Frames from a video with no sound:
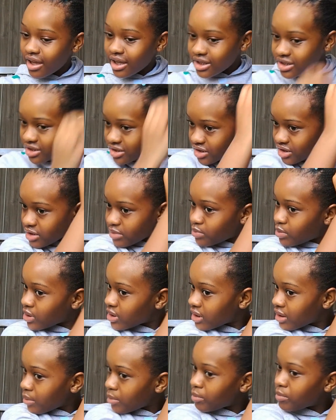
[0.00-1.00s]
I should just
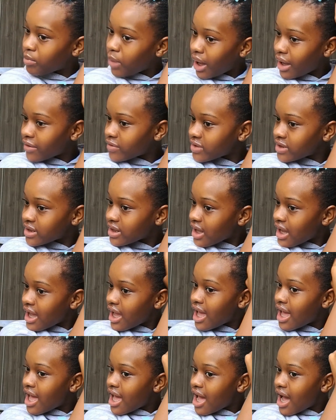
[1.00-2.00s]
put the puffs
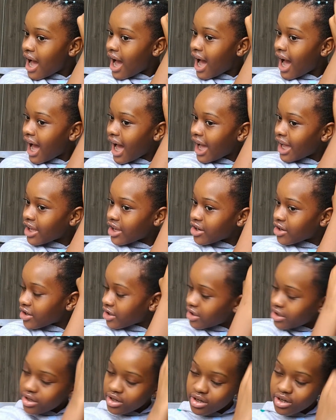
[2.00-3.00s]

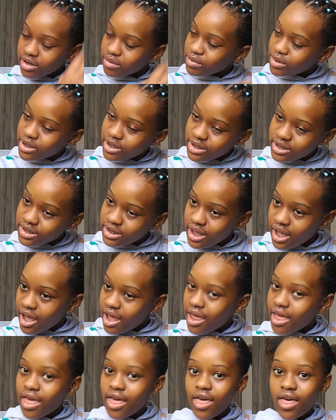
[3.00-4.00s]
higher because
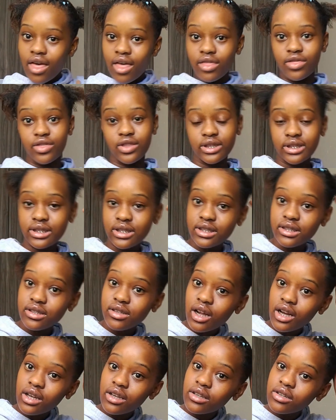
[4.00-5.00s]
this does
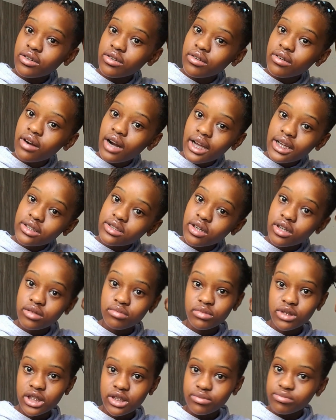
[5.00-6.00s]
not look right
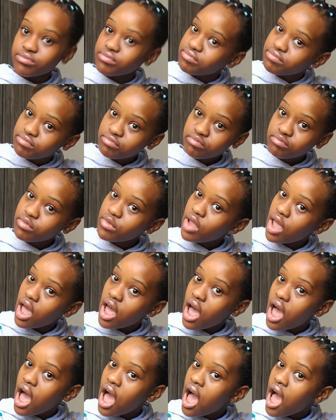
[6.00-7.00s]
on me.
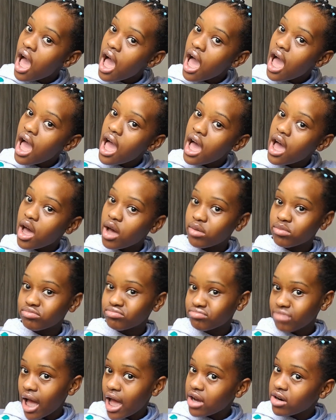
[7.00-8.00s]
Um,
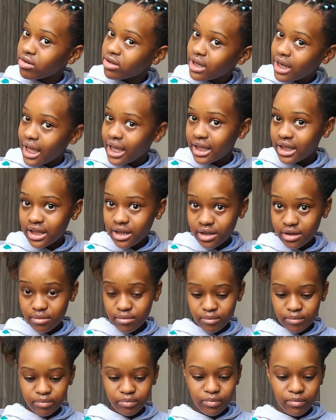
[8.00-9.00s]
I don't like
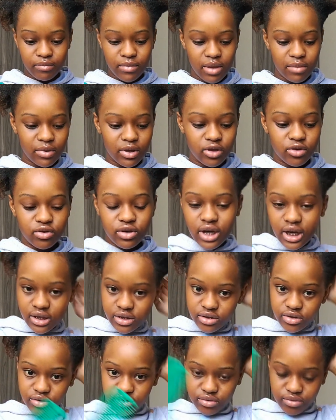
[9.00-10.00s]
it. Maybe you
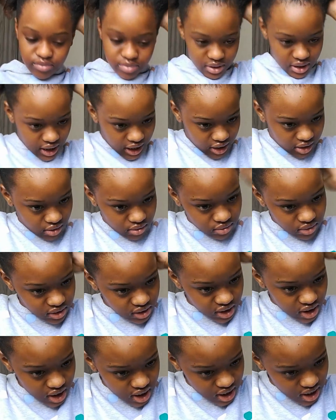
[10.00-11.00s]
guys do, but I don't.